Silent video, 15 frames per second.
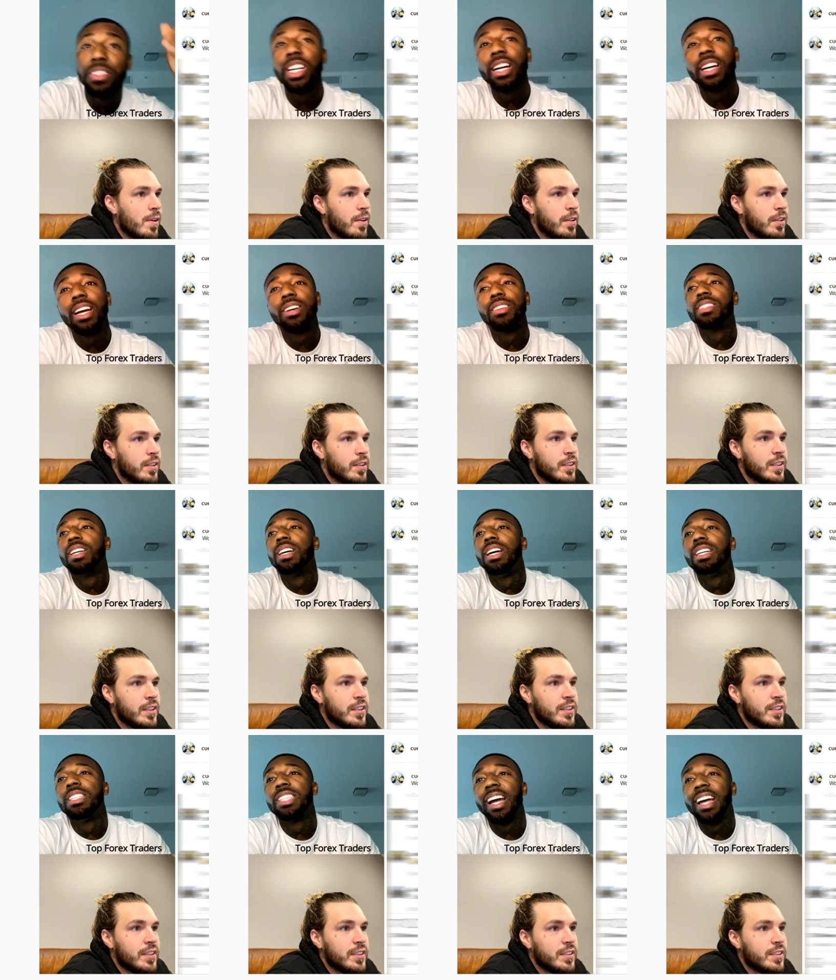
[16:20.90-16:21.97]
Speaker 1: check it out.
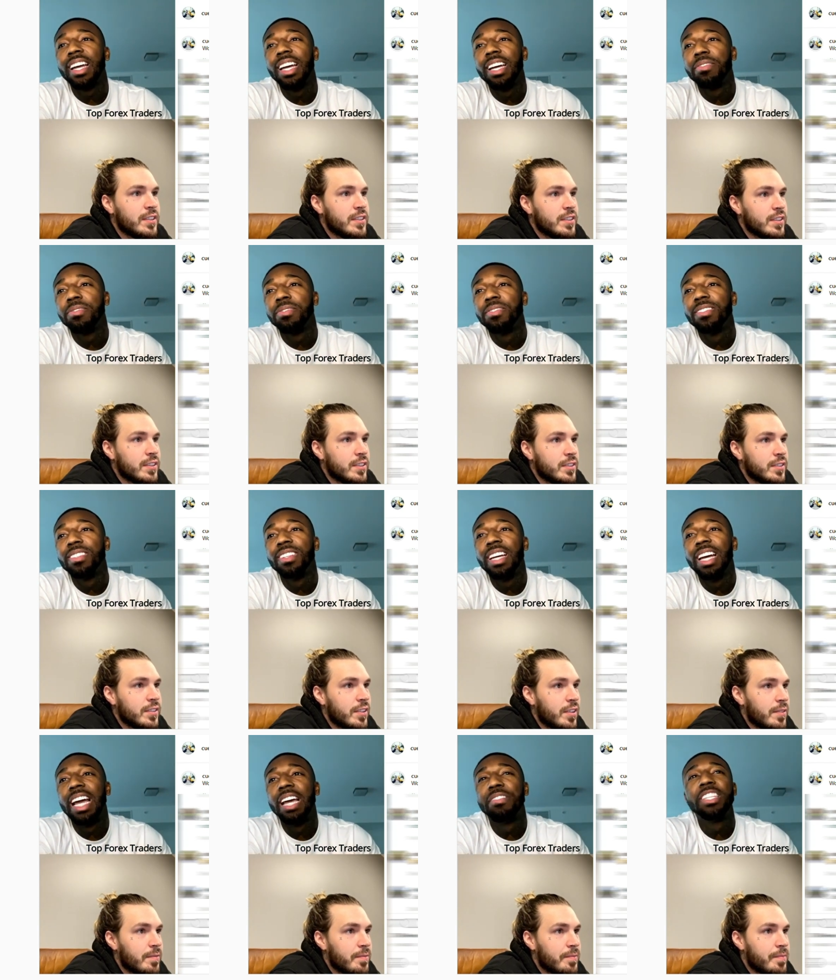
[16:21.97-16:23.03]
So, like if
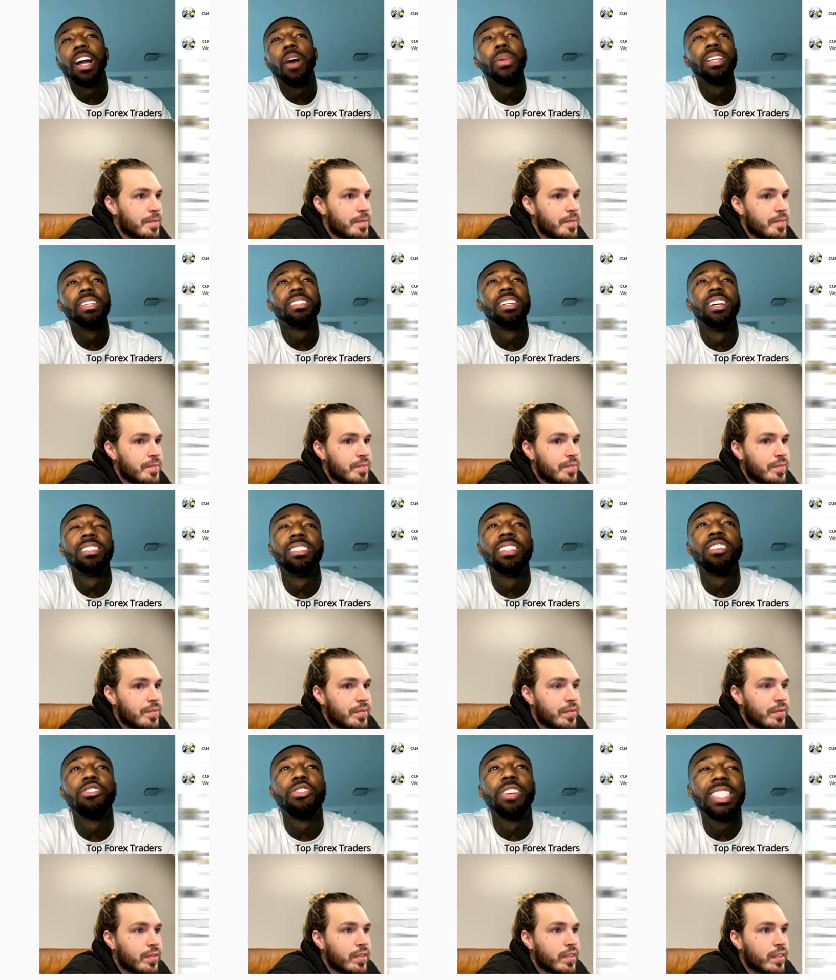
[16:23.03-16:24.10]
if you're not willing to to
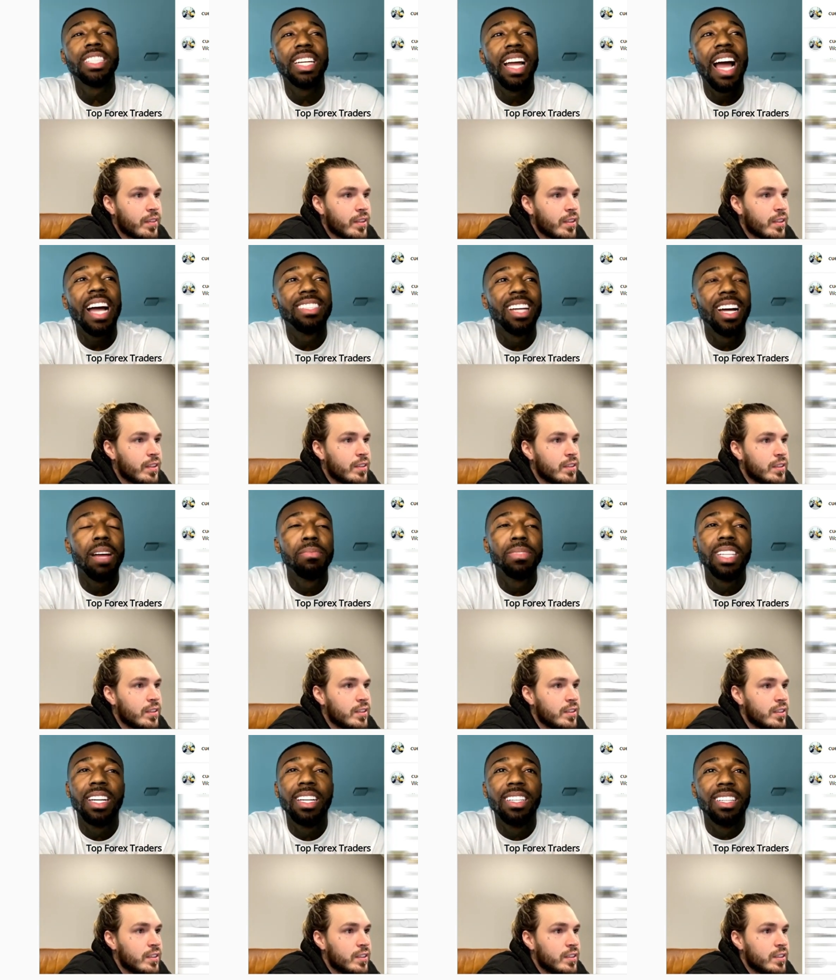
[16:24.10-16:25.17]
risk it at times,
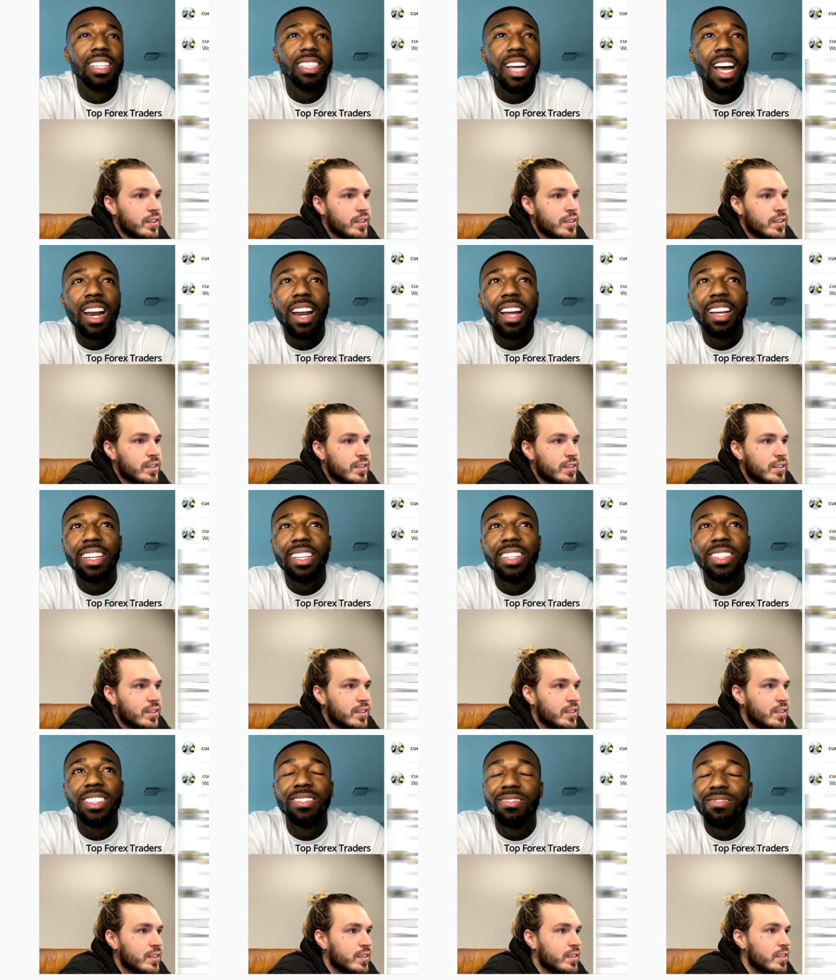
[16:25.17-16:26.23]
then it's kind of like you
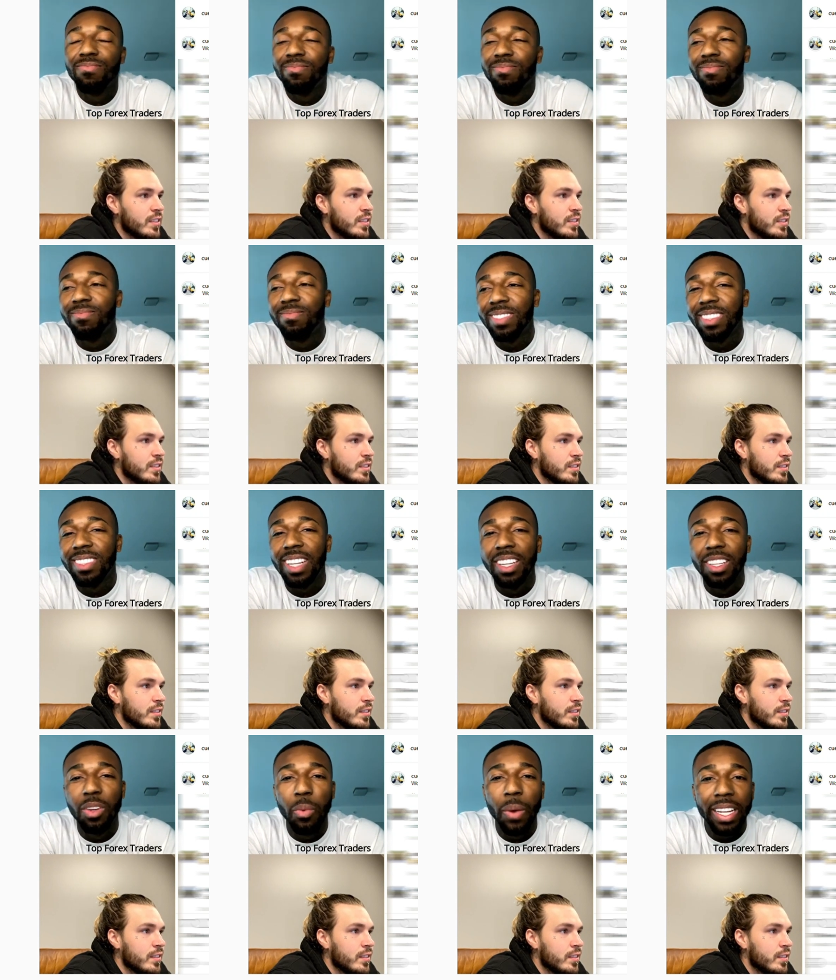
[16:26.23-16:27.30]
know,
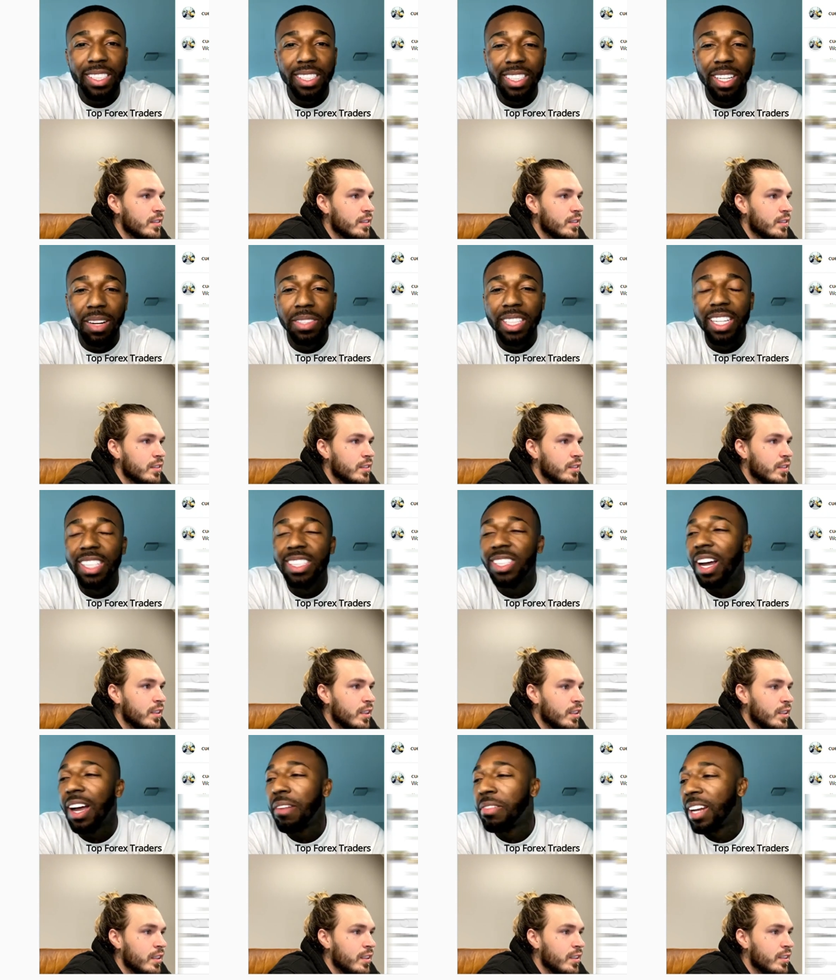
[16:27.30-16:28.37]
little waits. You know what I'm saying? So
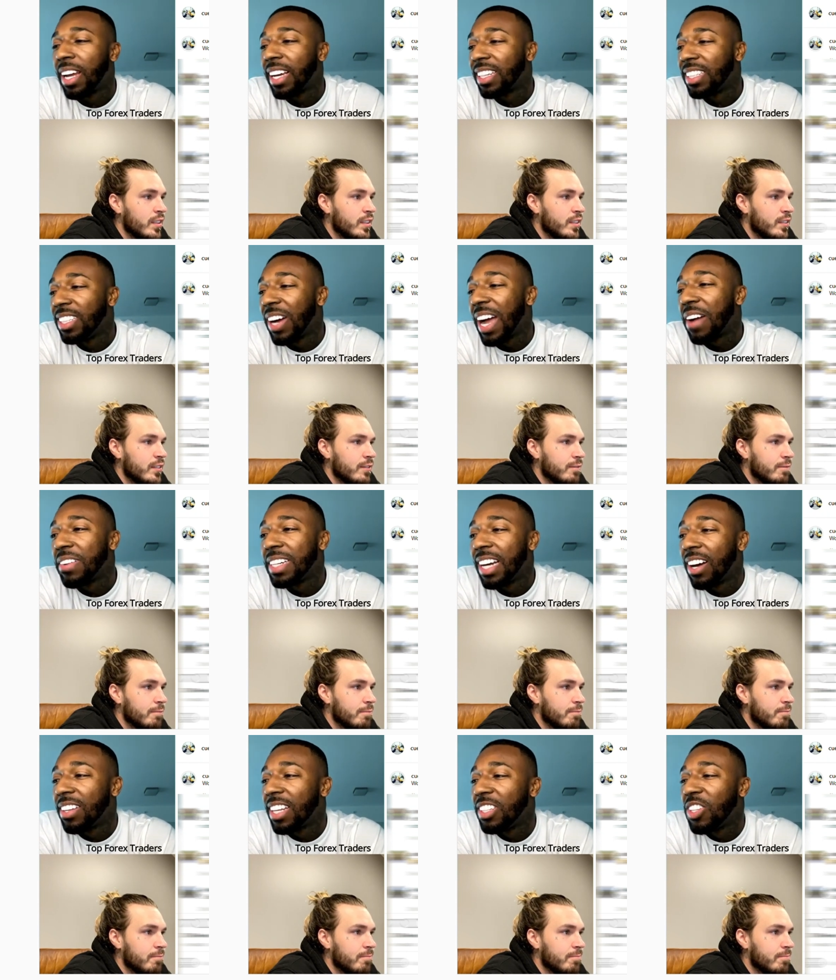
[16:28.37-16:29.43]
I feel like you know, every now
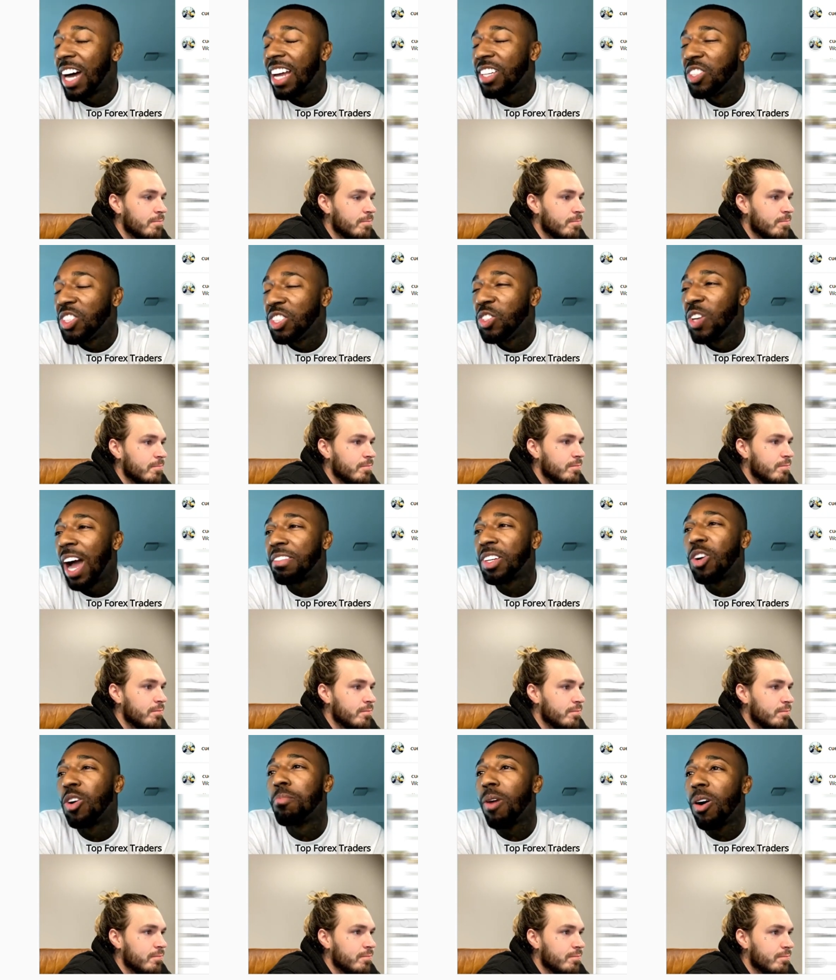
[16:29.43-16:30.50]
and then you got you have to go
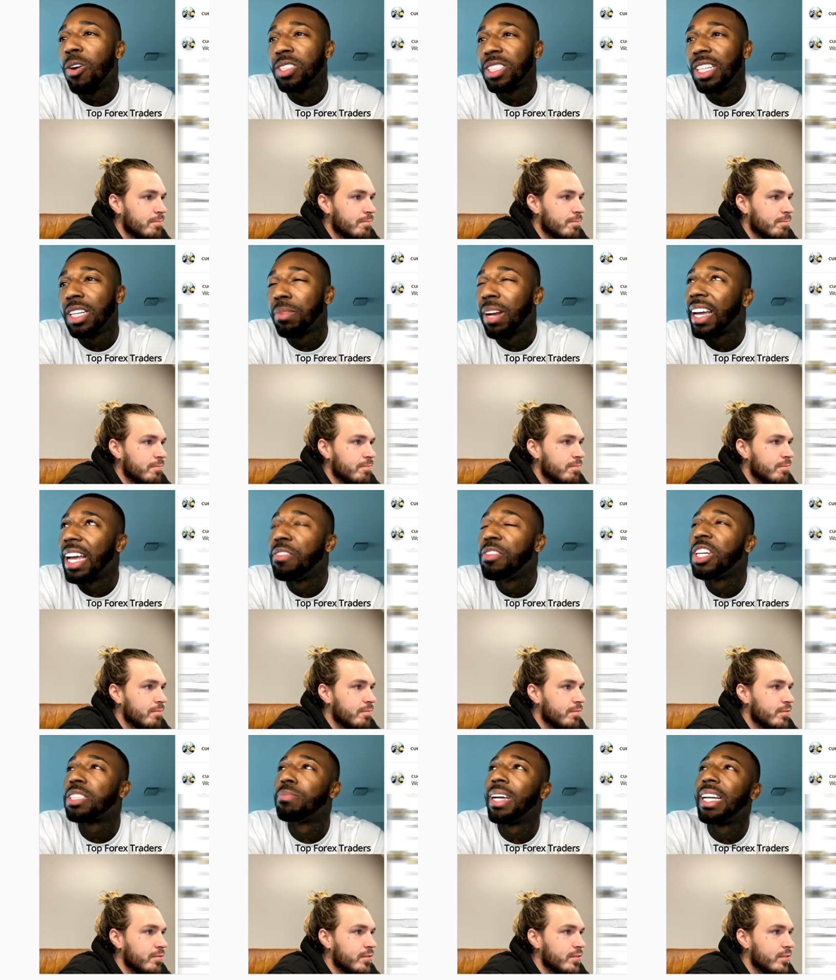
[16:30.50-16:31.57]
balls deep. Like if you
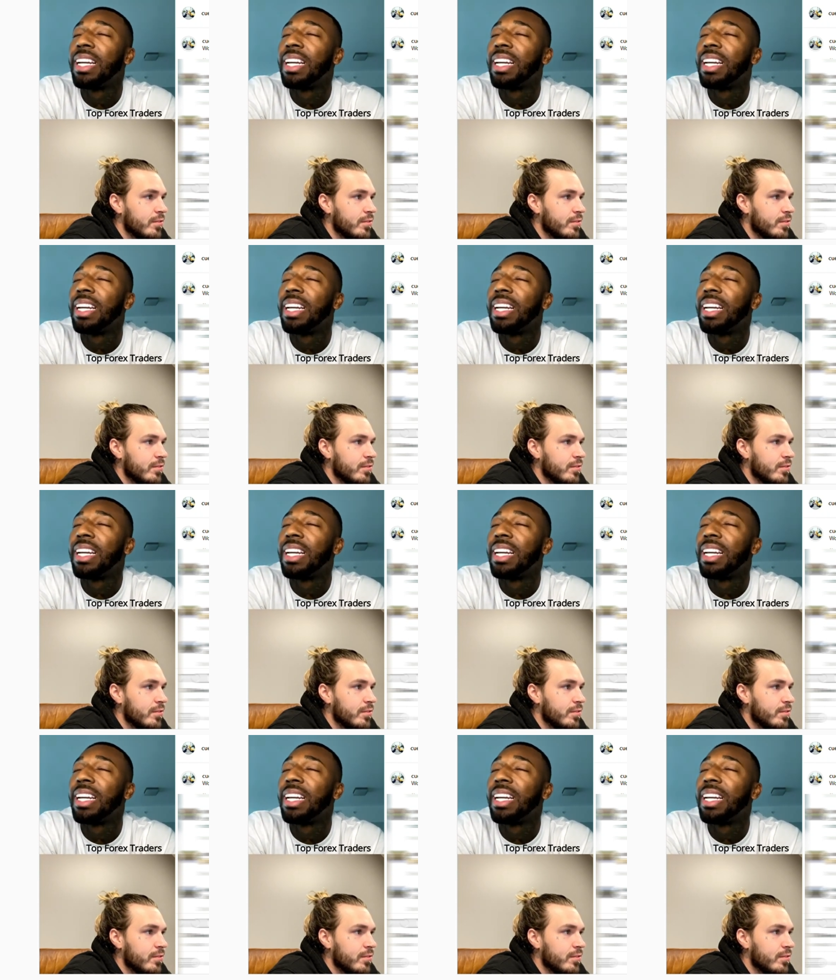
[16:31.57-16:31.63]
just made